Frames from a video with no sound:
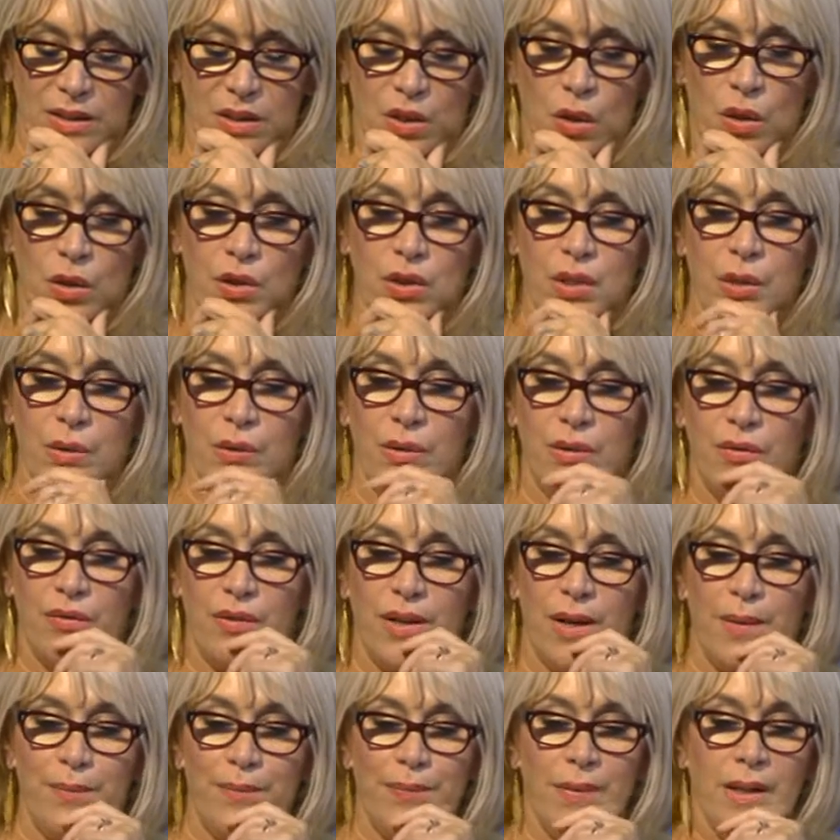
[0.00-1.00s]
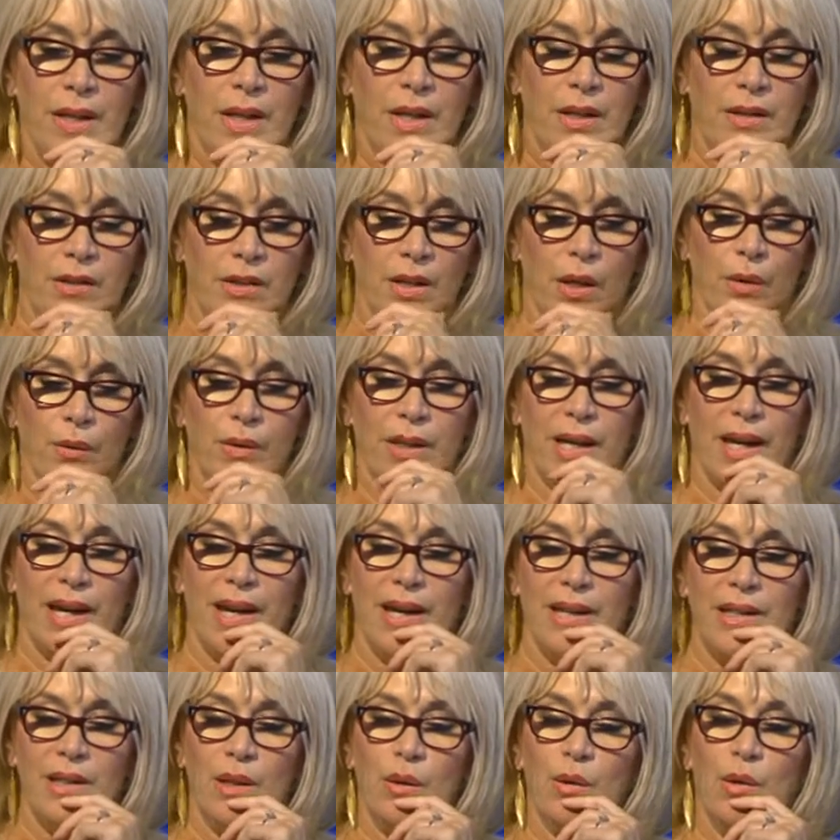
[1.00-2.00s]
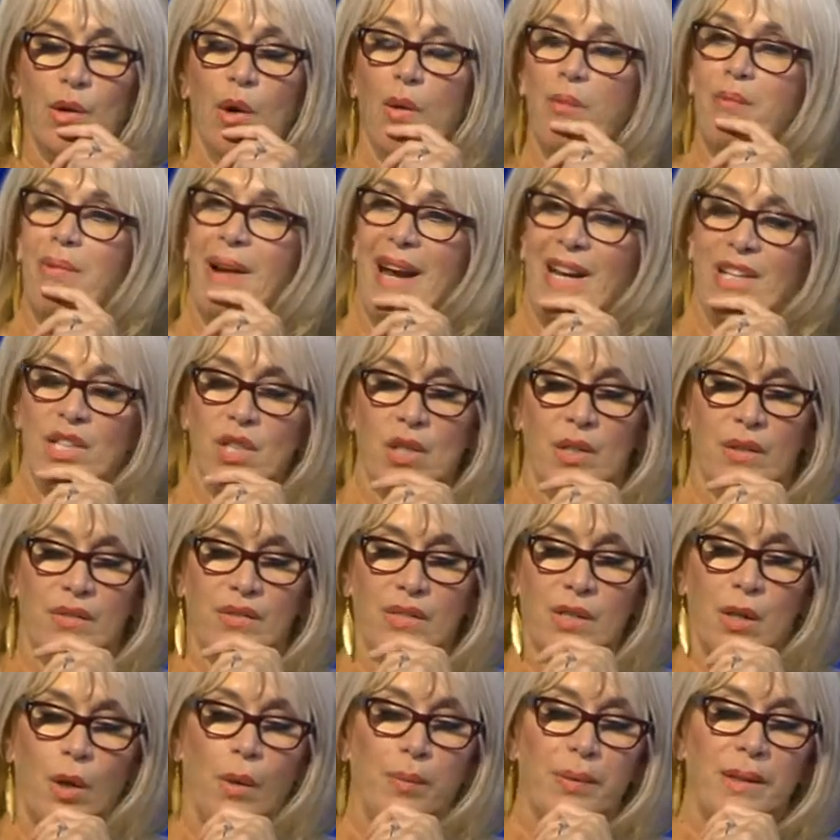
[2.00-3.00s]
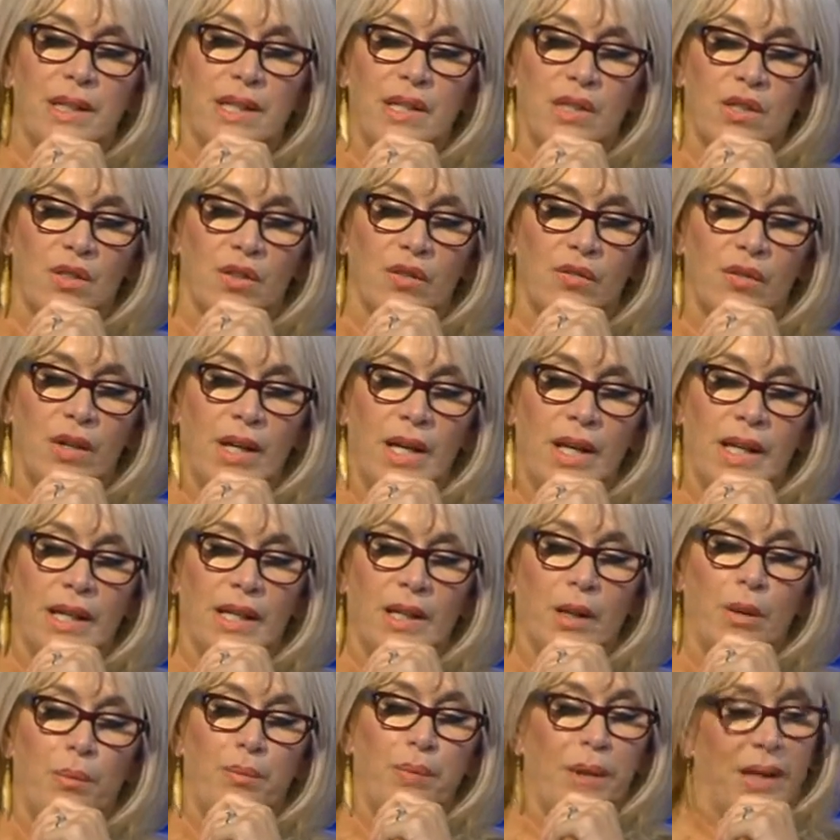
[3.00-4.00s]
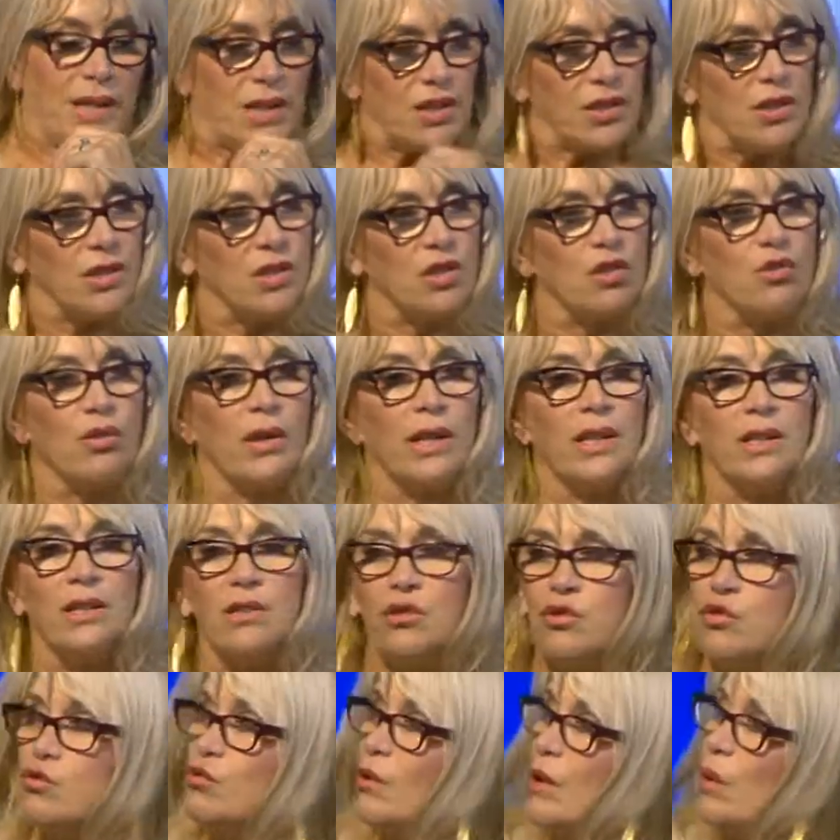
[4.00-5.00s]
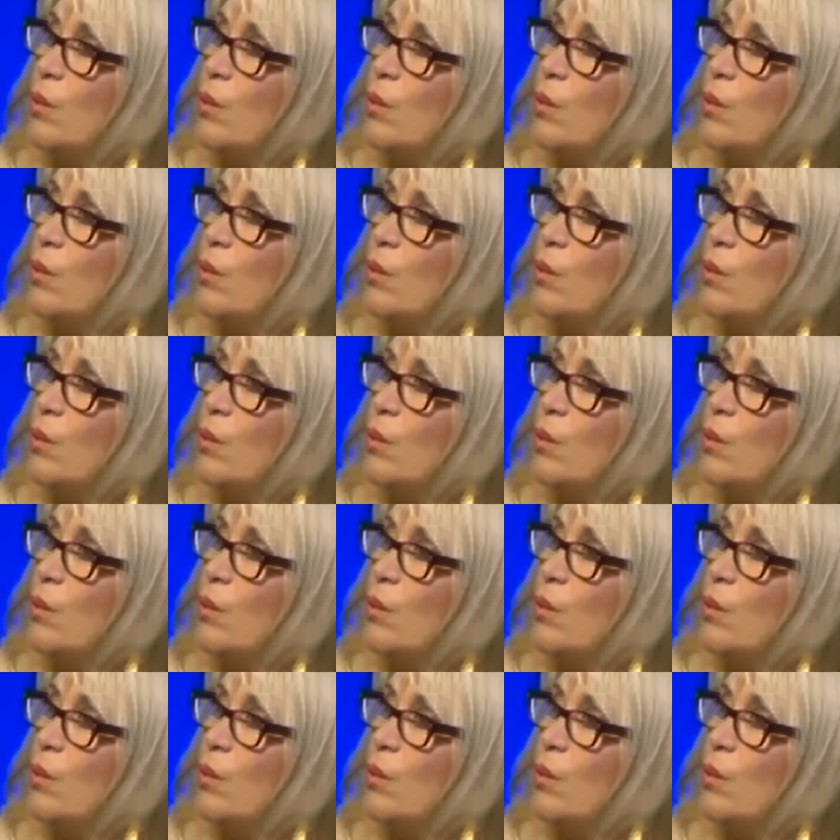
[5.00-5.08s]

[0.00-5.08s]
culture of um, no care, no compassion, of sloppiness, of you know, patients trying to drink